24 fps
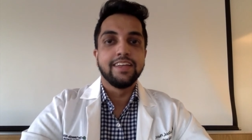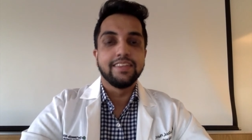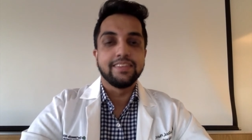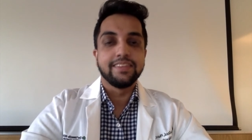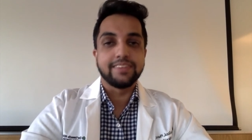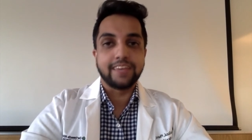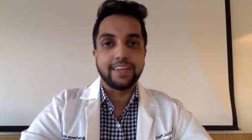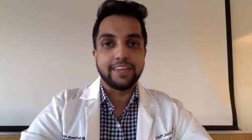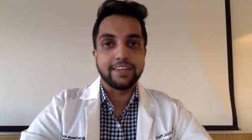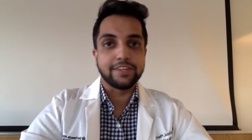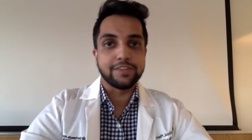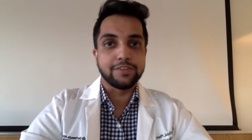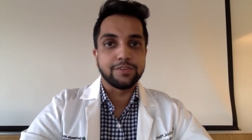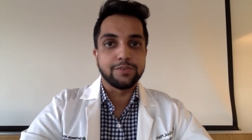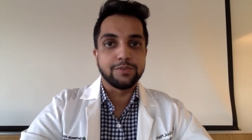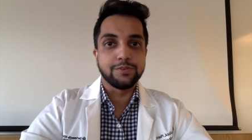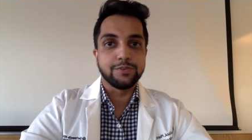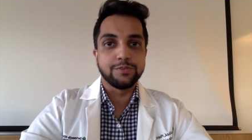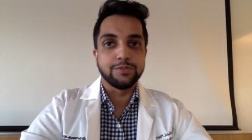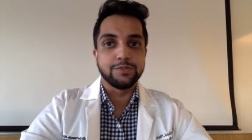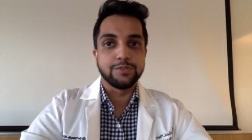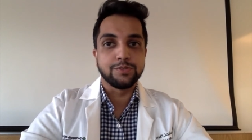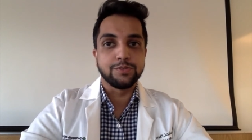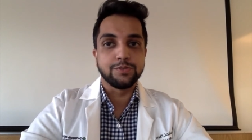thank
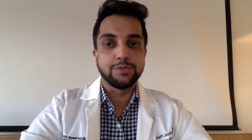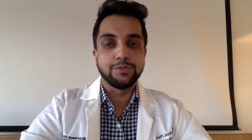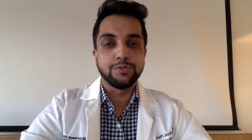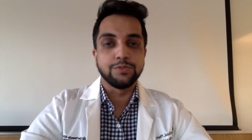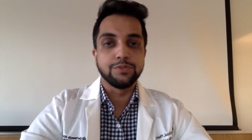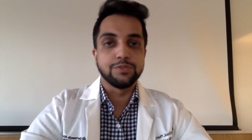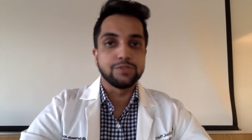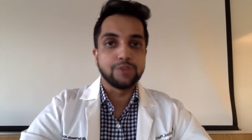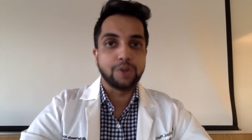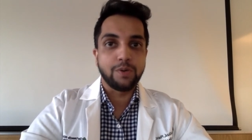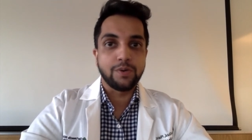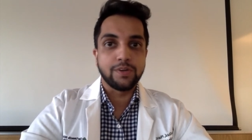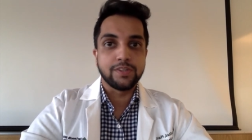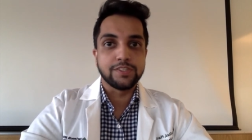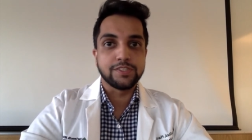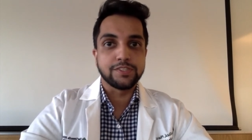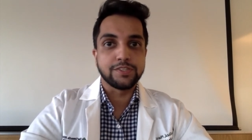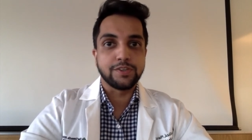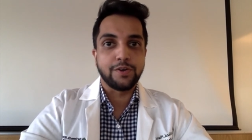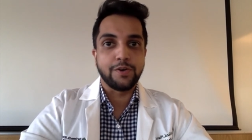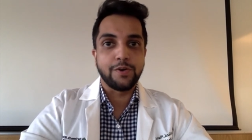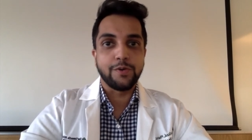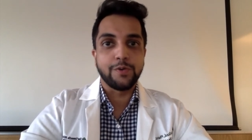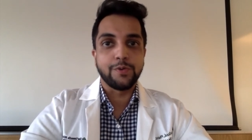you to
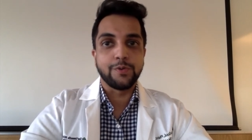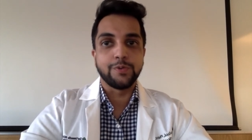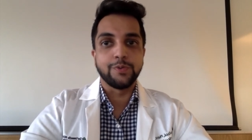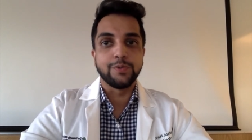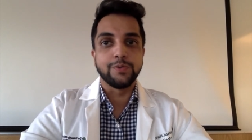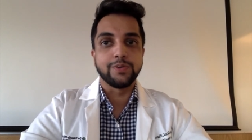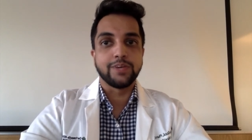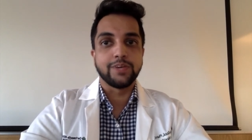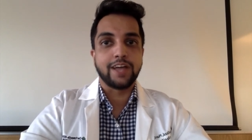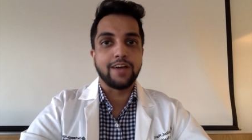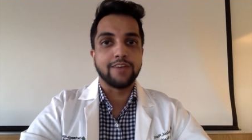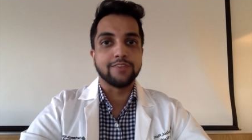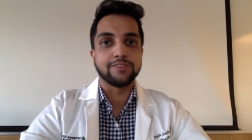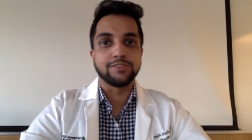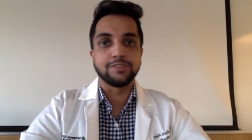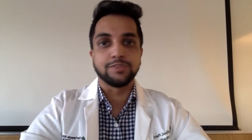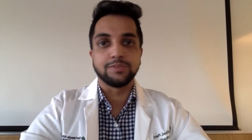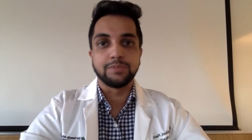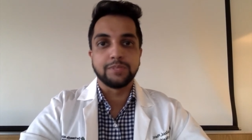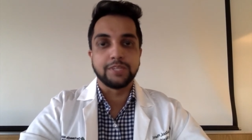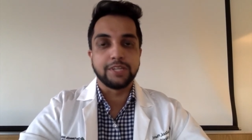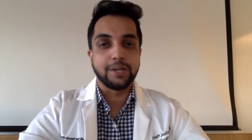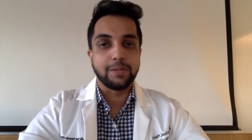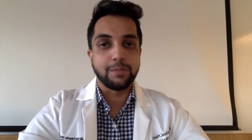so-and-so who counseled
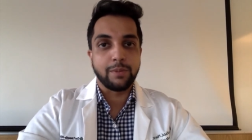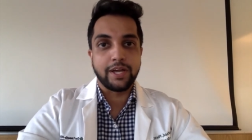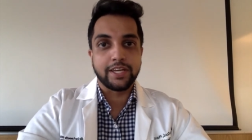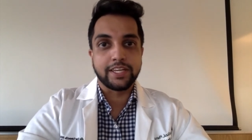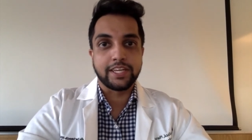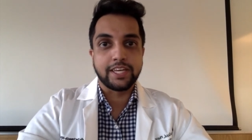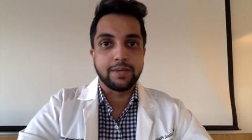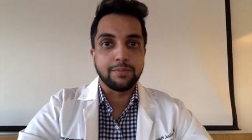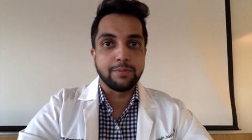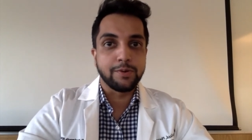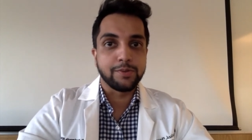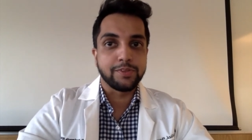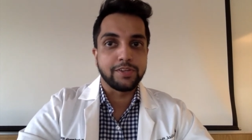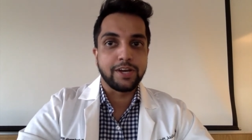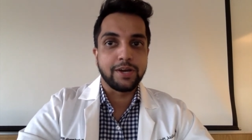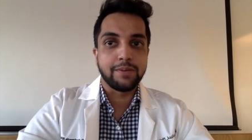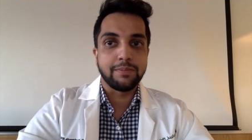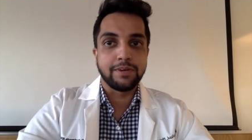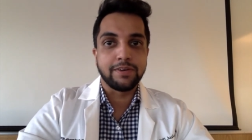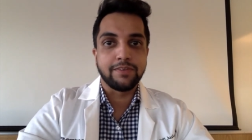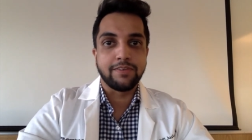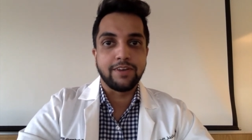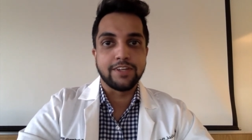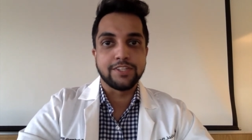me on my
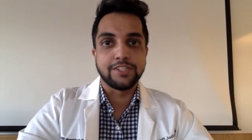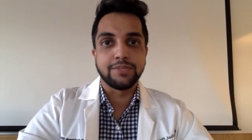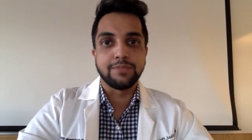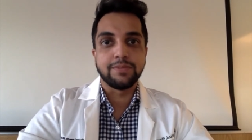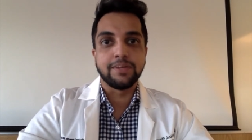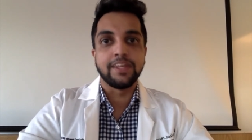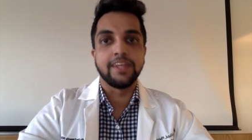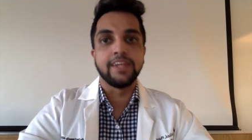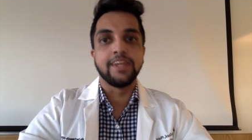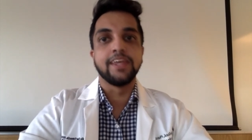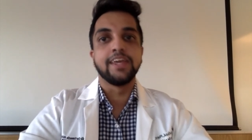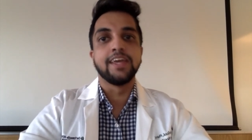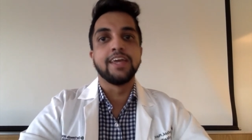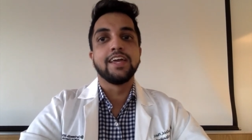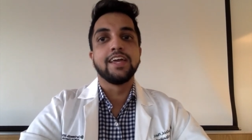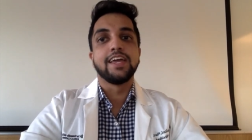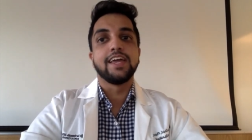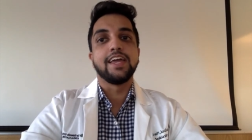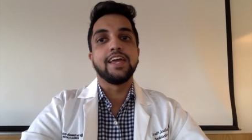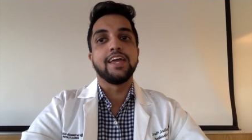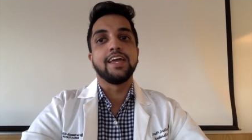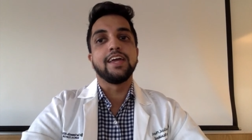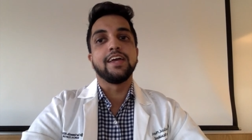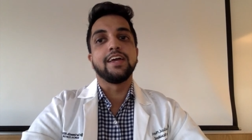chemotherapy regimen,
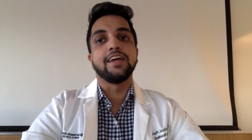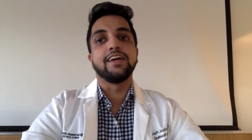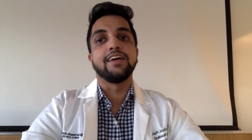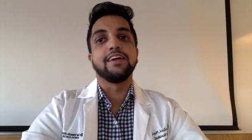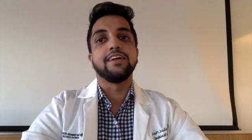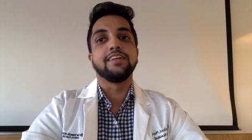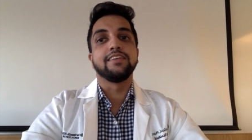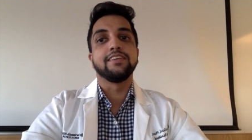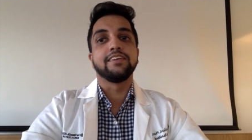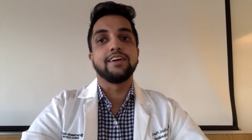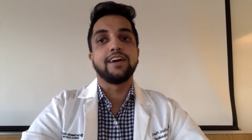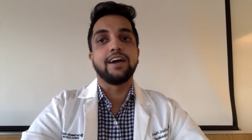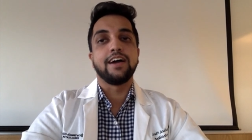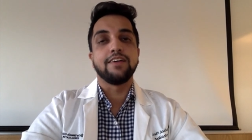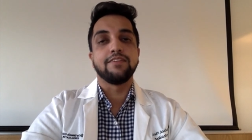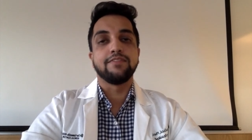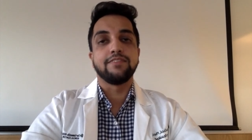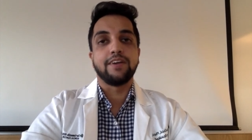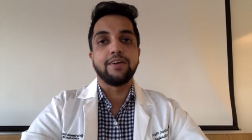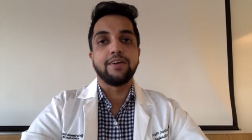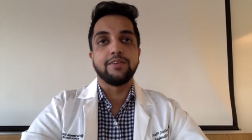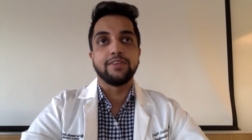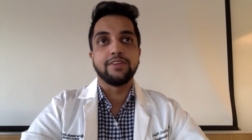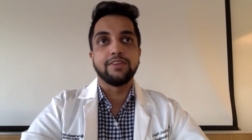and I
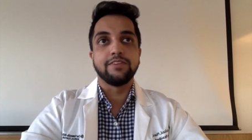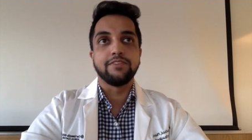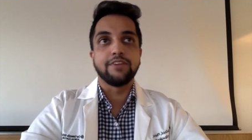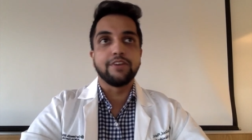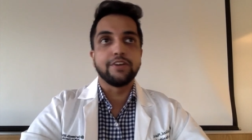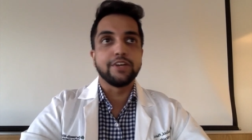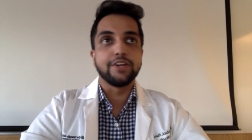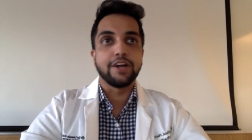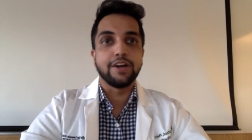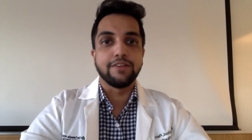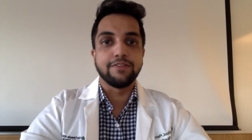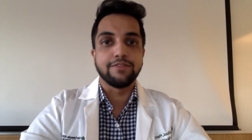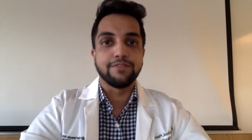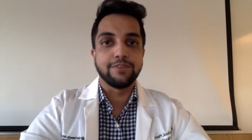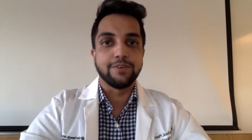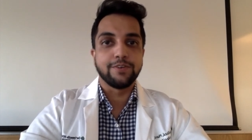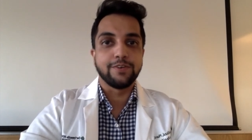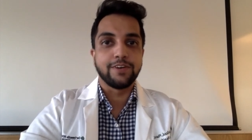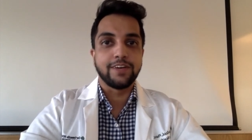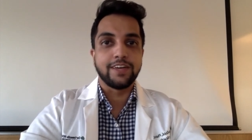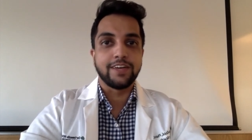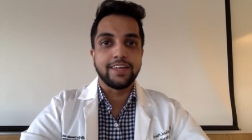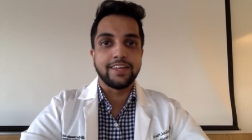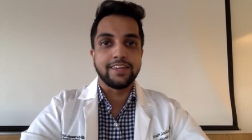found it very
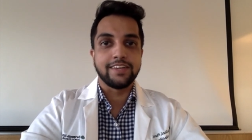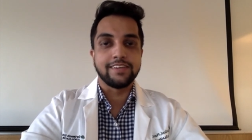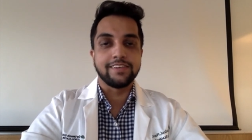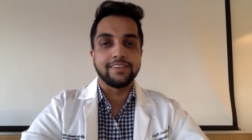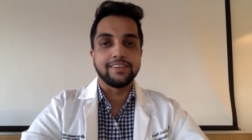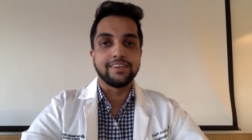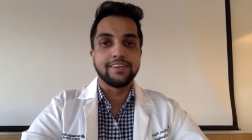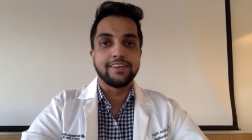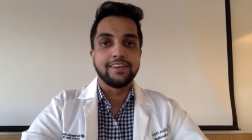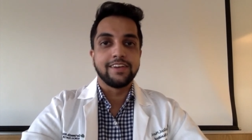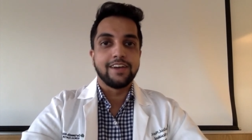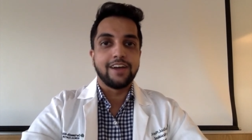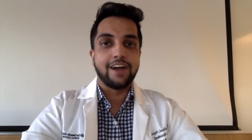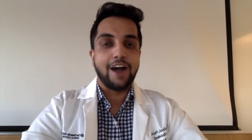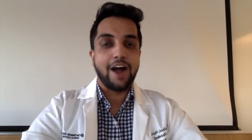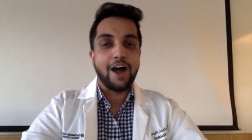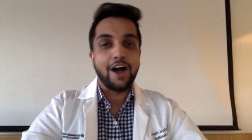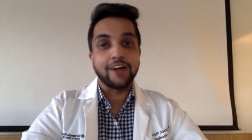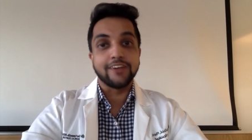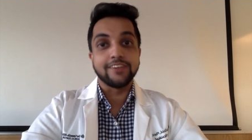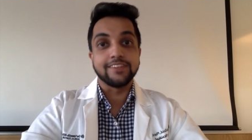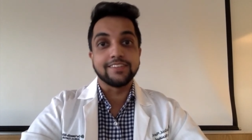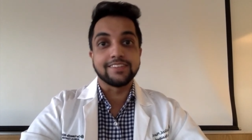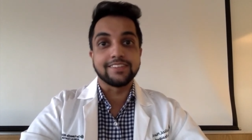helpful. And
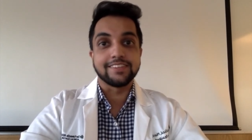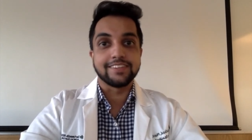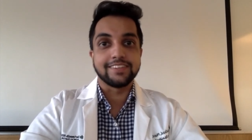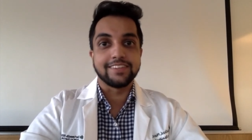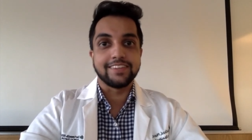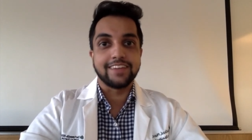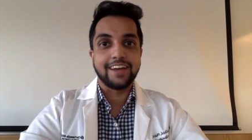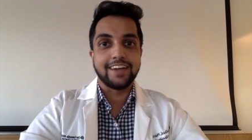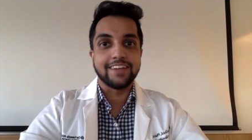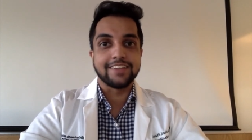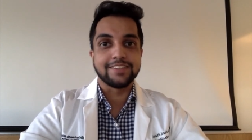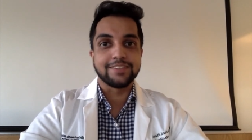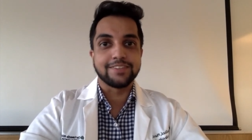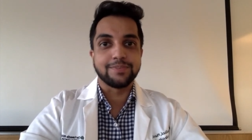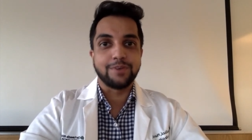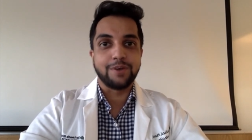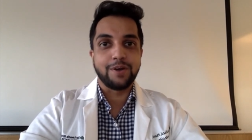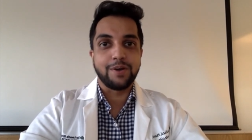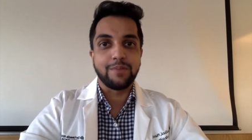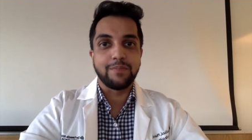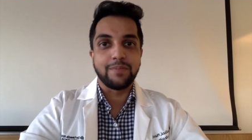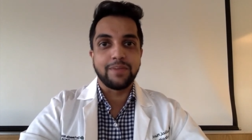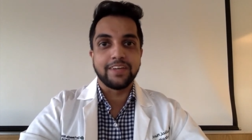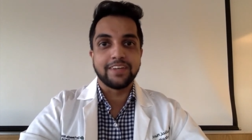honestly, that's
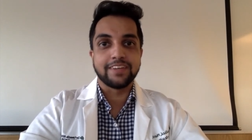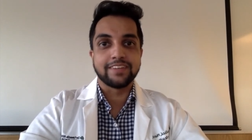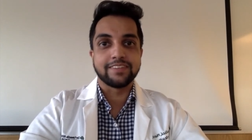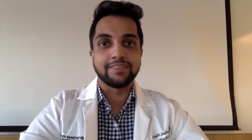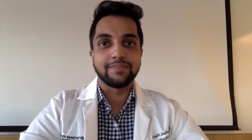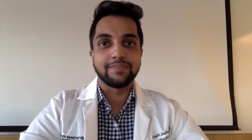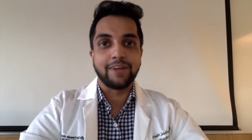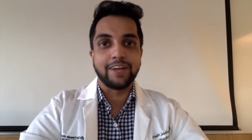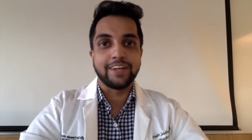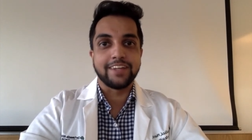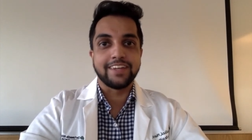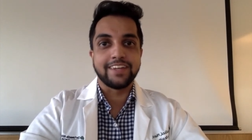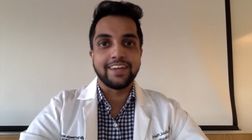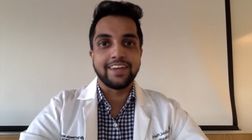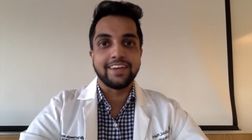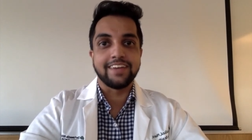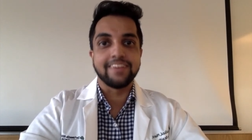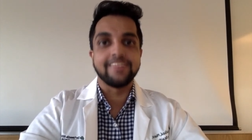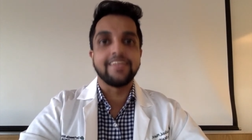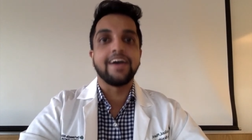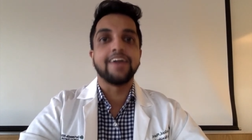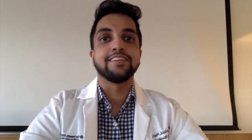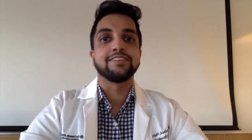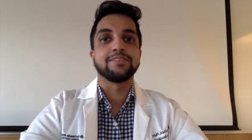what makes my day.
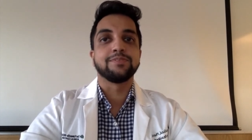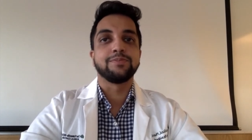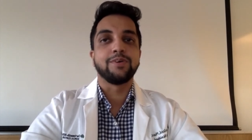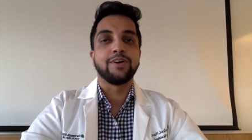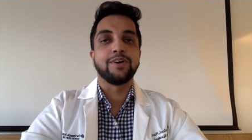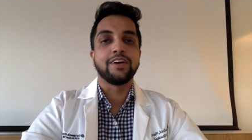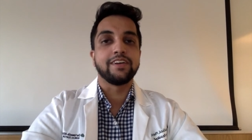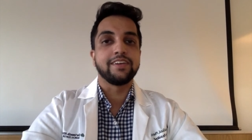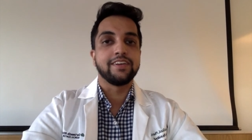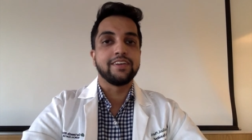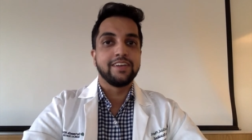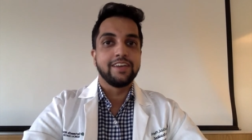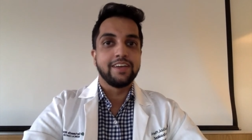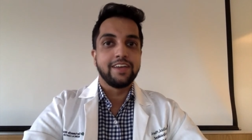That's what